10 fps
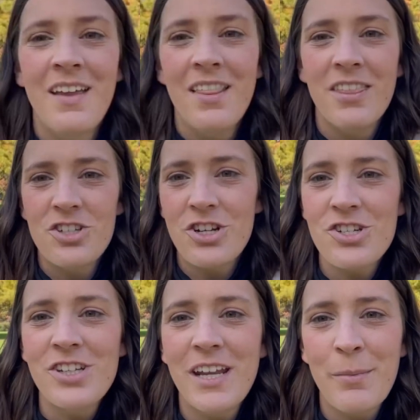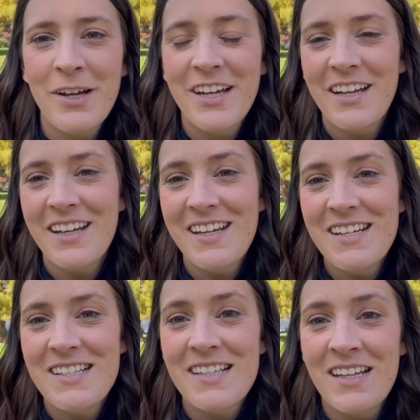The Churchill neighborhood
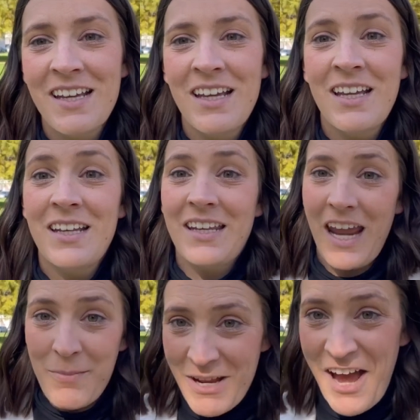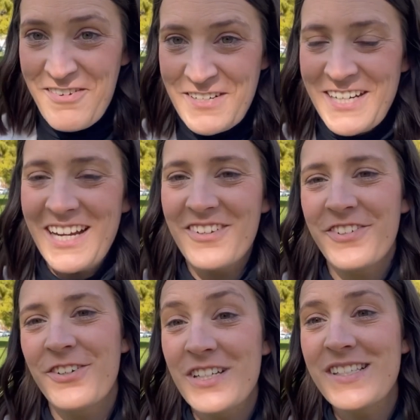is named after and of
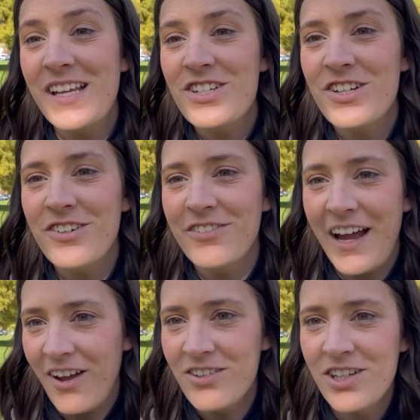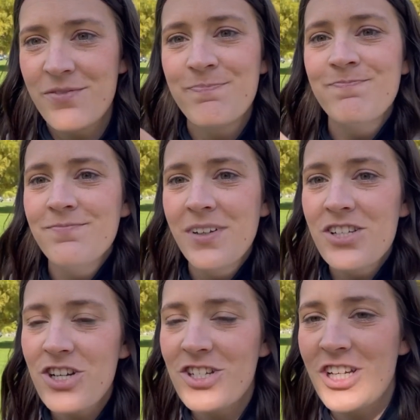course centered around
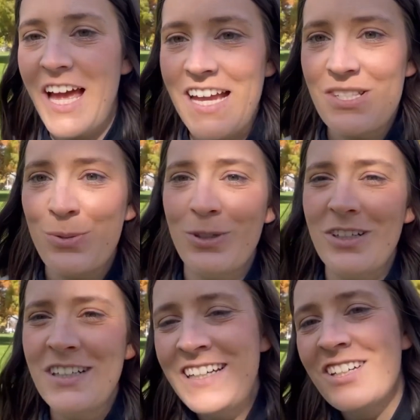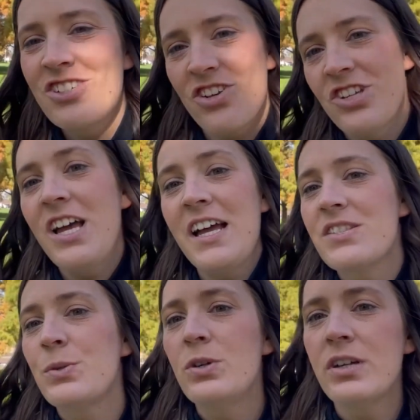Churchill High School. Churchill High
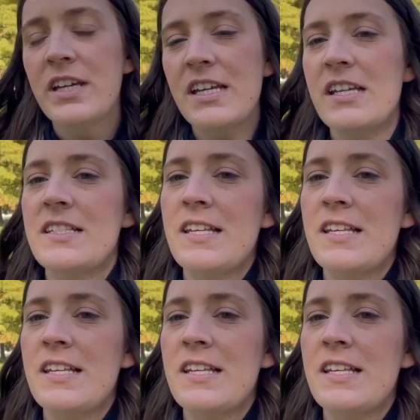School is